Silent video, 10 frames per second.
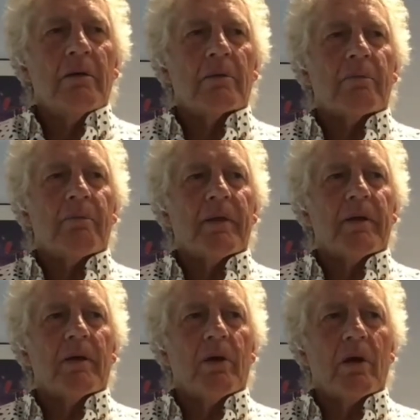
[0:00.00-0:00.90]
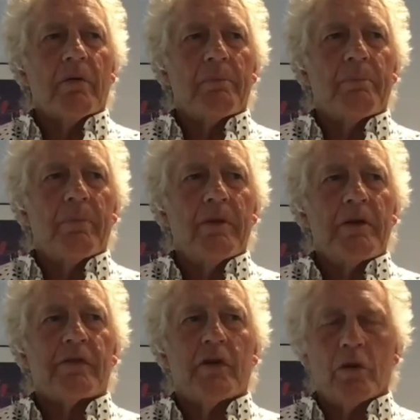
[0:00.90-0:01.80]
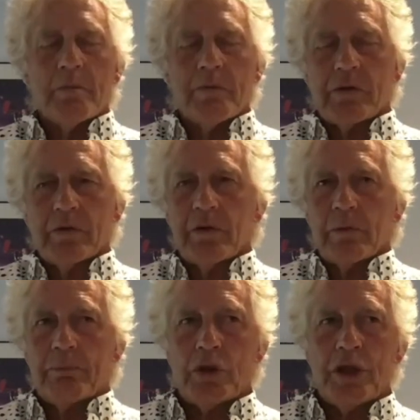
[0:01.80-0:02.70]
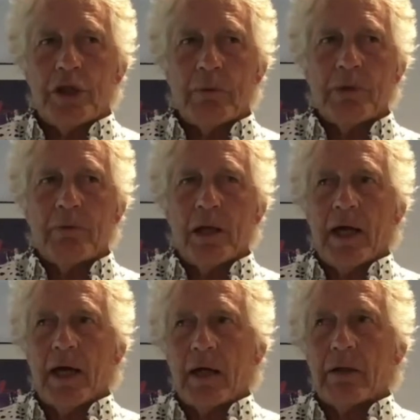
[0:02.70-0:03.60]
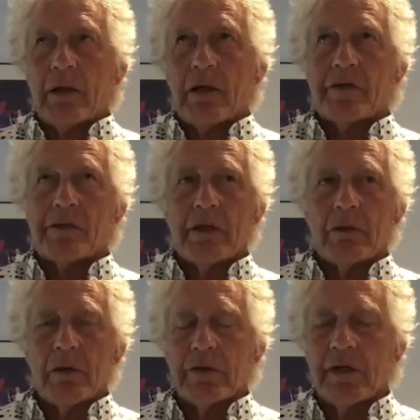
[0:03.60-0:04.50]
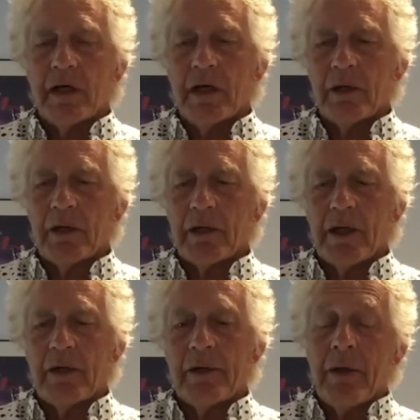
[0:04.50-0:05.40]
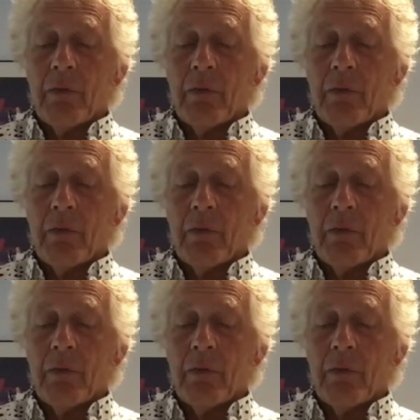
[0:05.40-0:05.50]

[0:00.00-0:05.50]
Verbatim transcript: Look, all of these film skills are pushing people out, and I see it all the time, and I go,